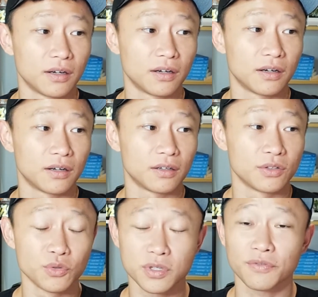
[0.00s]

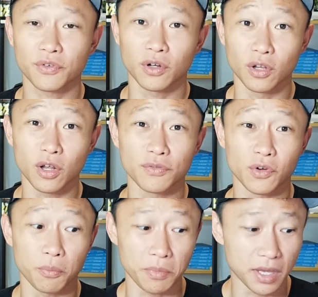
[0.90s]
use it for a lot
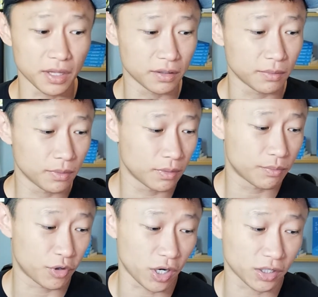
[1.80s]
of your main
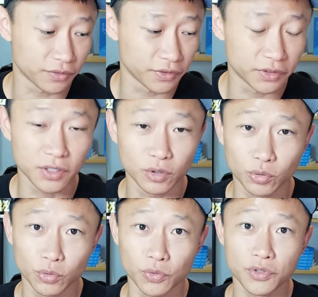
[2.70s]
productivity
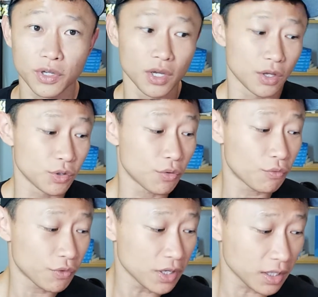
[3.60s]
tools,
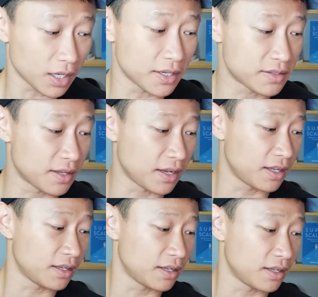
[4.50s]
you realize
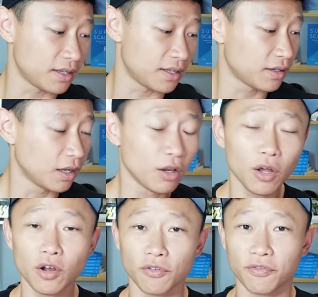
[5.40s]
that a
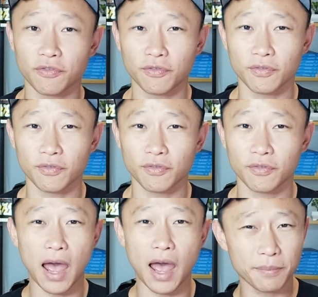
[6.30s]
lot of
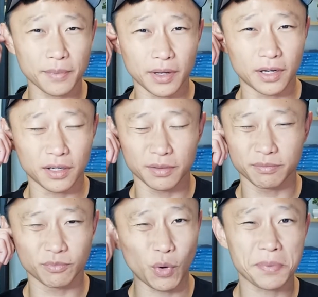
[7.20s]

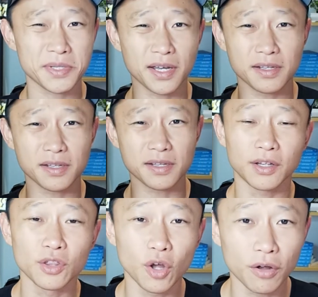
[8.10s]
websites,
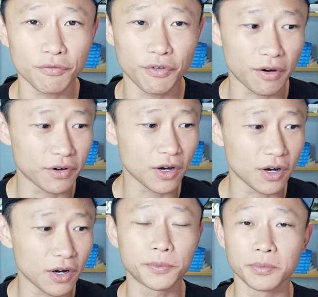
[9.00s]
they're not very
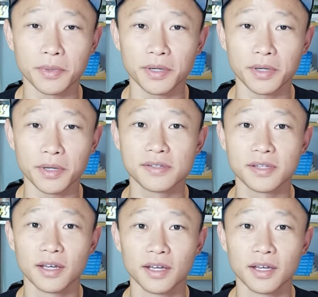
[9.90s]

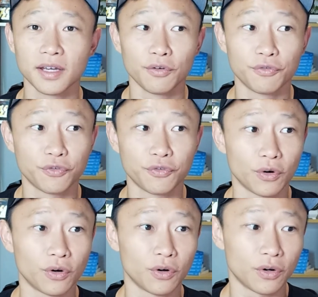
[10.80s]
optimized
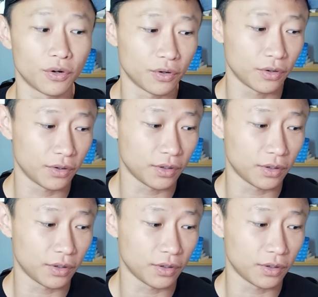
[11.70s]
for